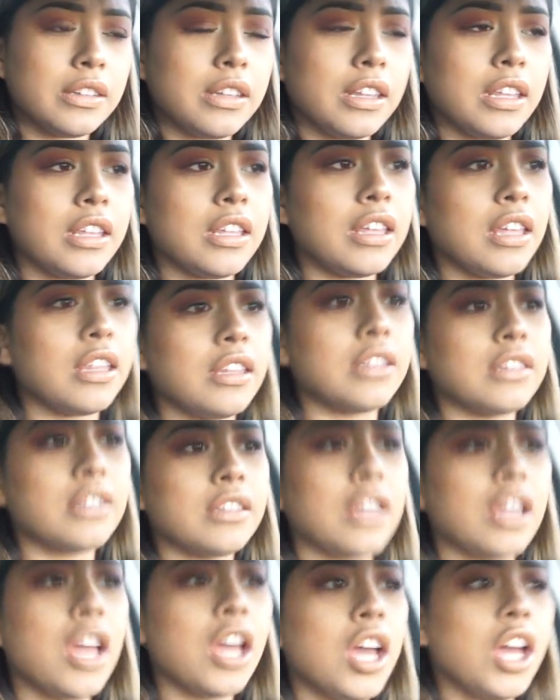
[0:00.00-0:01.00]
Is
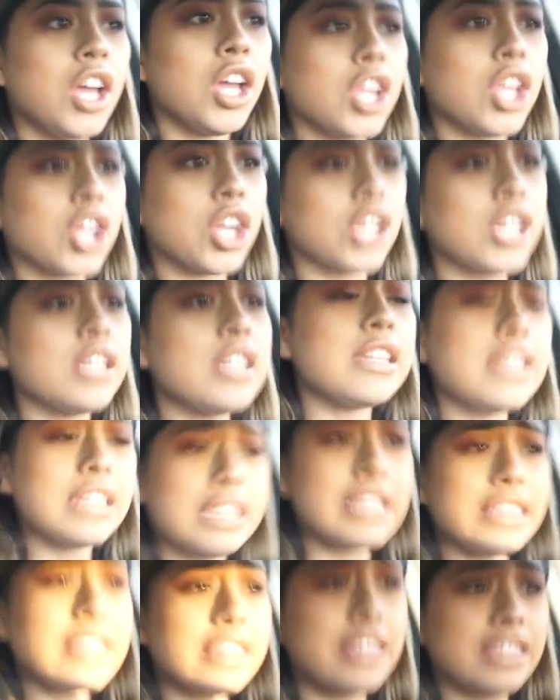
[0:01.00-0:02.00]
you're gonna
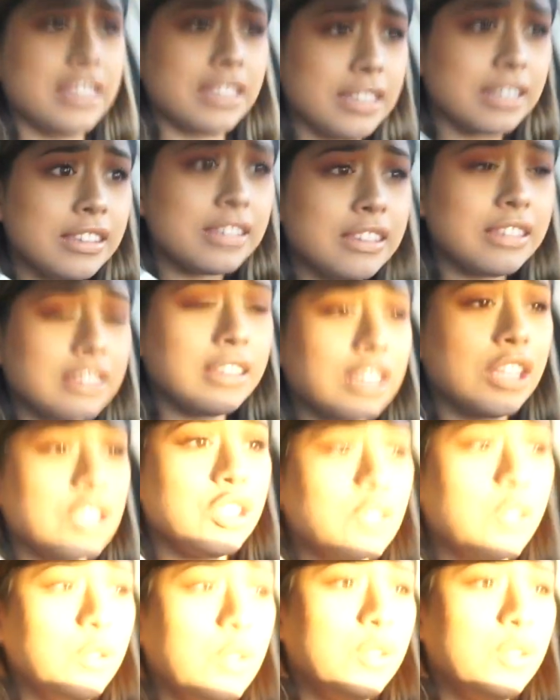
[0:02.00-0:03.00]
need this to